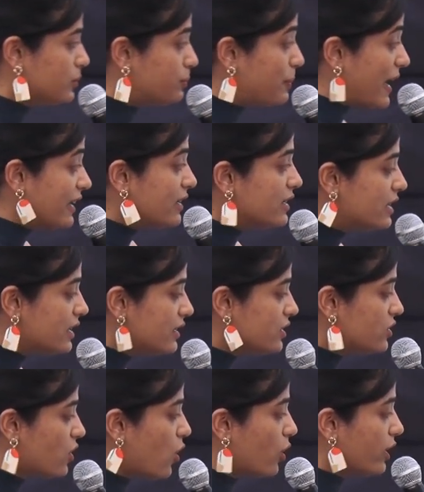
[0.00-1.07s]

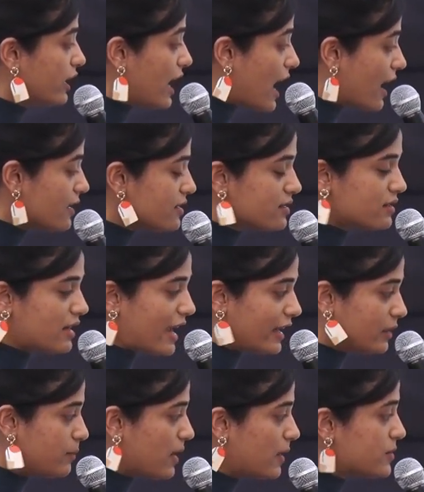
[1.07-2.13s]
pendant or glass
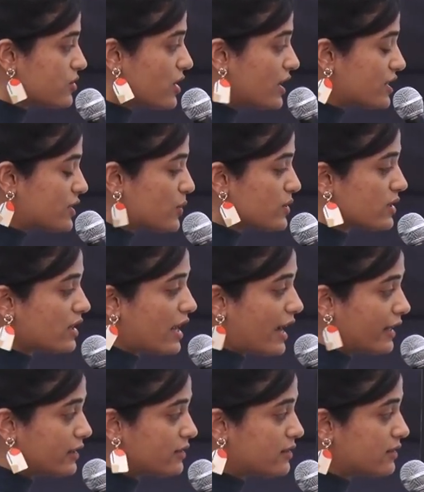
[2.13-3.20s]
light bulbs, translucent
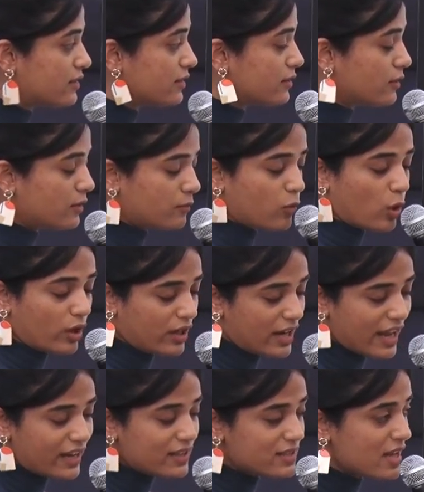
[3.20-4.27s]
light wall
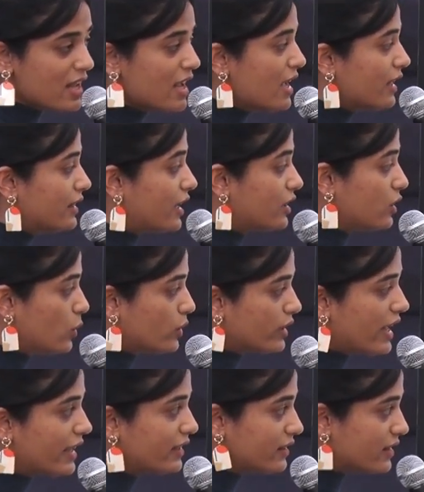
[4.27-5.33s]
lights that look
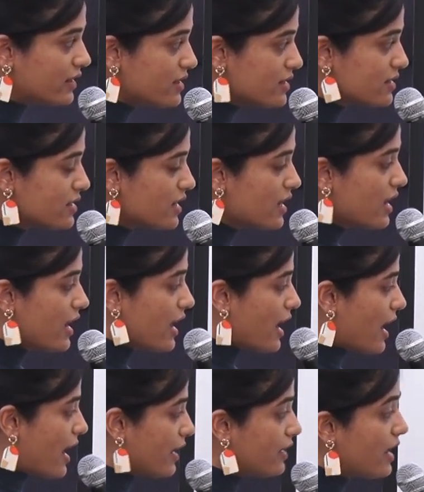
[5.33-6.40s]
like this
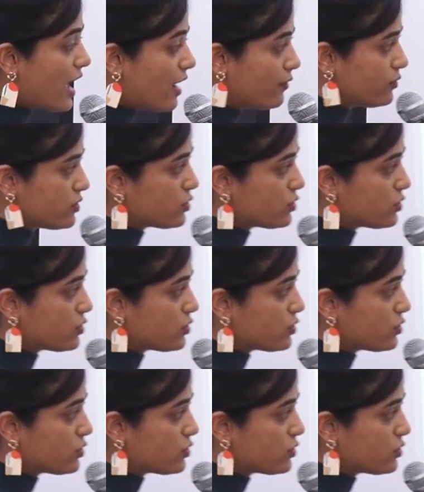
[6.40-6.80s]
and have